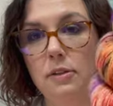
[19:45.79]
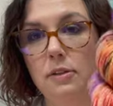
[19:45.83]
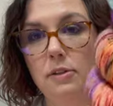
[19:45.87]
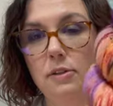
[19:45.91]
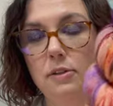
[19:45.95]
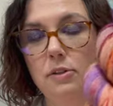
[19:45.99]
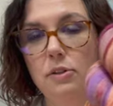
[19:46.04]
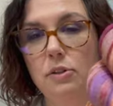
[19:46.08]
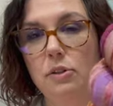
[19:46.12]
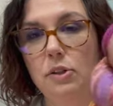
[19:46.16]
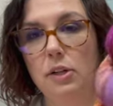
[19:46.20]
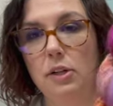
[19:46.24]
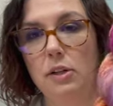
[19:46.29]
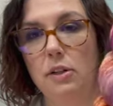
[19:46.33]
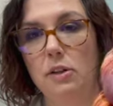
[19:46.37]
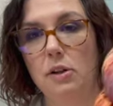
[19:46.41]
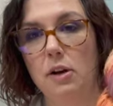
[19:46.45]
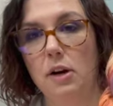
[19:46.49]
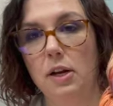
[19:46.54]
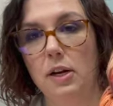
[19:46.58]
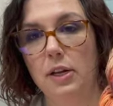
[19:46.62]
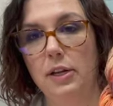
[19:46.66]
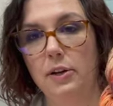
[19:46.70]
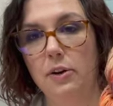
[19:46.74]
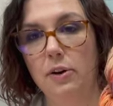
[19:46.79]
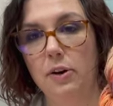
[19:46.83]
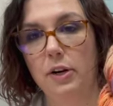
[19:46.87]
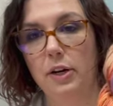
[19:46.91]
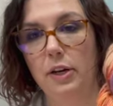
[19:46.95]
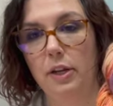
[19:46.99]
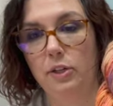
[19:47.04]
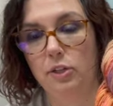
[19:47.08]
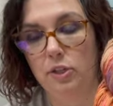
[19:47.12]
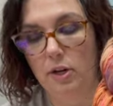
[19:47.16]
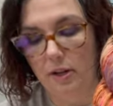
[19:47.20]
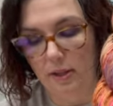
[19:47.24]
So you get a lot of
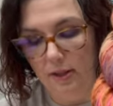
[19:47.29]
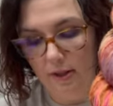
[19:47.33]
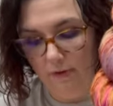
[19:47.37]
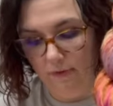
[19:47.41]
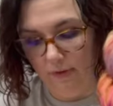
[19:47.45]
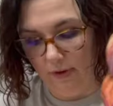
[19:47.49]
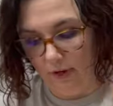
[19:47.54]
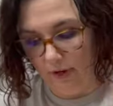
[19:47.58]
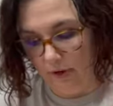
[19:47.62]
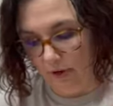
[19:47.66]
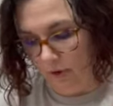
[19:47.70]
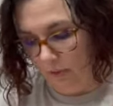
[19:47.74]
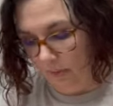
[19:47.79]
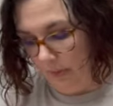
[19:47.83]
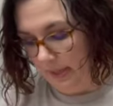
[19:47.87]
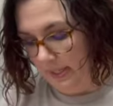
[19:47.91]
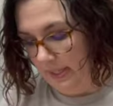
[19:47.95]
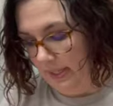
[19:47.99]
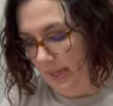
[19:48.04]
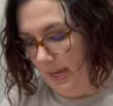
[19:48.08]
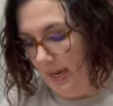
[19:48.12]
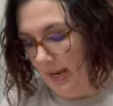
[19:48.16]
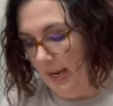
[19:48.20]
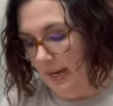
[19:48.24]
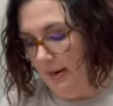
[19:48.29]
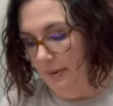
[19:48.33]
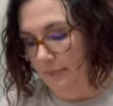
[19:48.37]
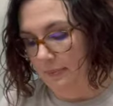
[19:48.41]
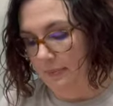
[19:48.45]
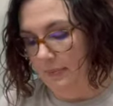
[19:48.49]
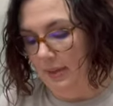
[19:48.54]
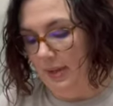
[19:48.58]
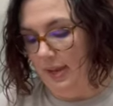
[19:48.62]
yardage out of that fingering weight skein.